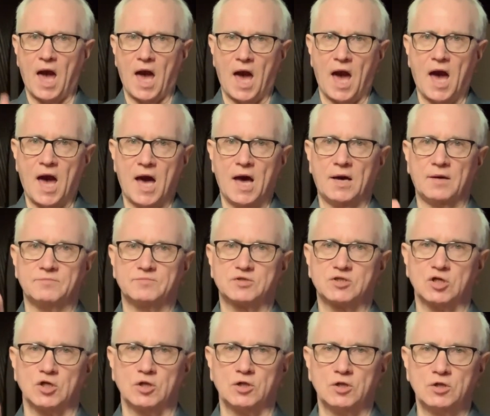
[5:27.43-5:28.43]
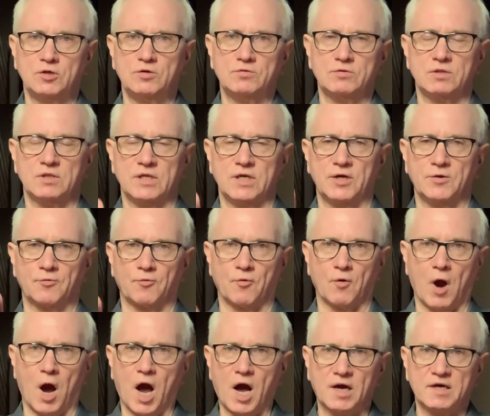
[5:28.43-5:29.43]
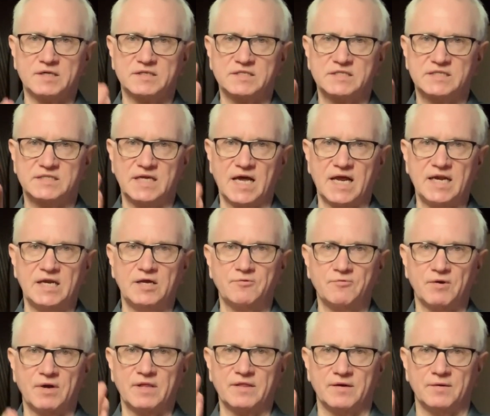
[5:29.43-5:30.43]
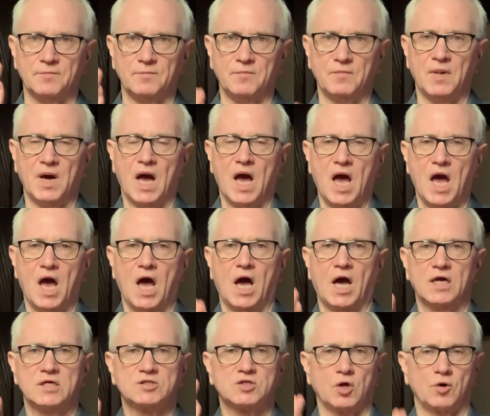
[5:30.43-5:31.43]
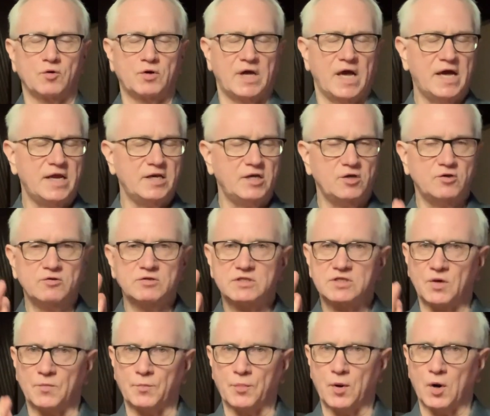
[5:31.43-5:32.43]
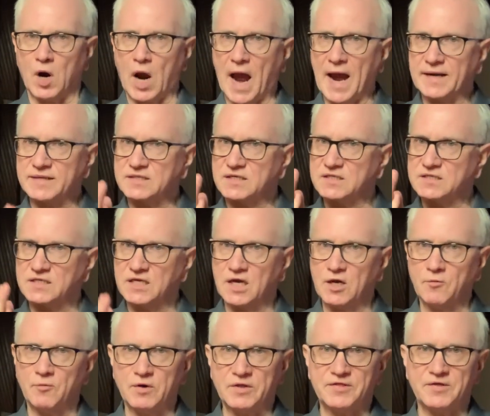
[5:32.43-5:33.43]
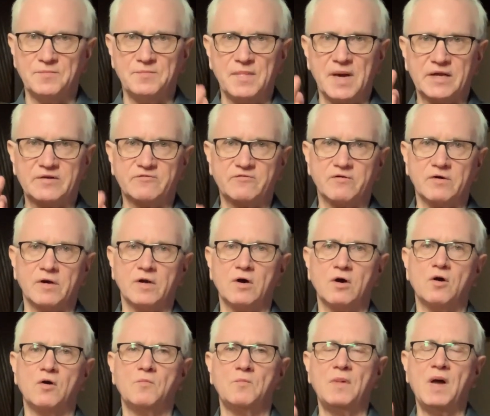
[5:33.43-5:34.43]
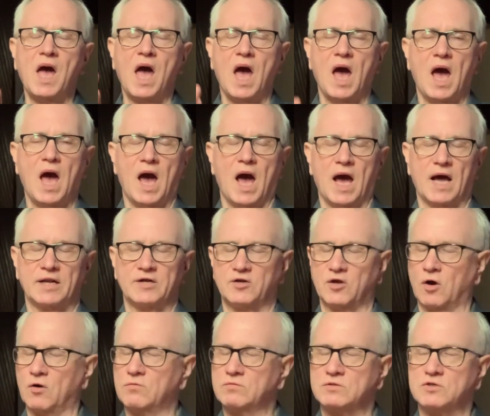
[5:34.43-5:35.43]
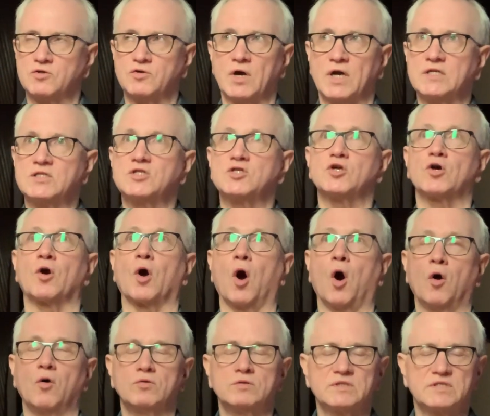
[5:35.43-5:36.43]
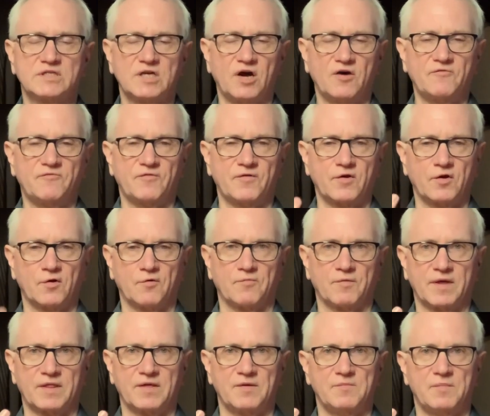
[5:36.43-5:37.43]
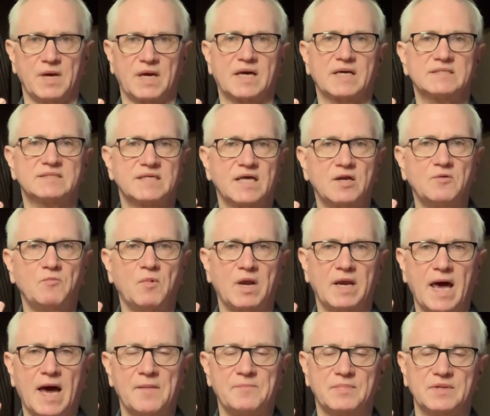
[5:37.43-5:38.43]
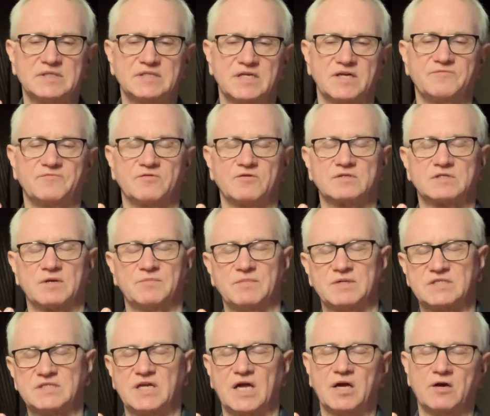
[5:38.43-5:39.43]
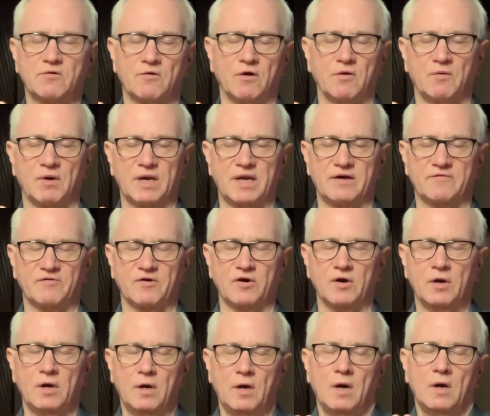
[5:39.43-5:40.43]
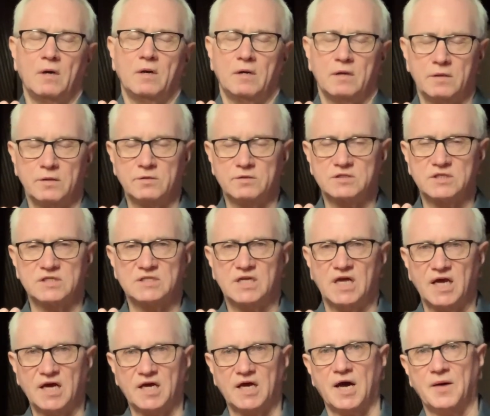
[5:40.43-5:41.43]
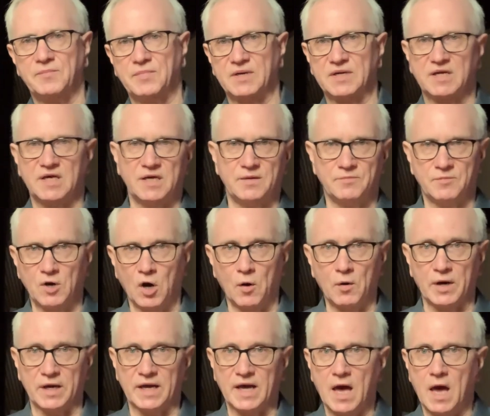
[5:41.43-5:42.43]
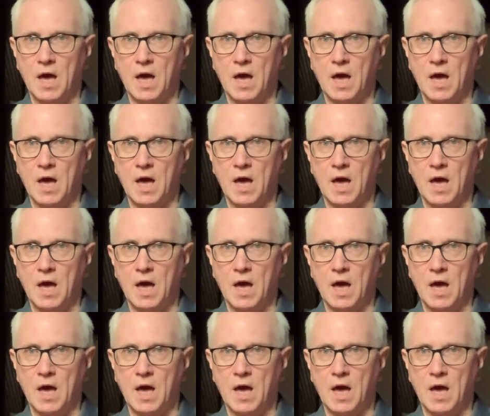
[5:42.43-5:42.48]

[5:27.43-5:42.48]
absolutely rock steady rhythm. So get used to practicing with a metronome. Don't trust your own self for your rhythm, because then what happens if there's a mistake or whatever, you'll just hiccup and keep going.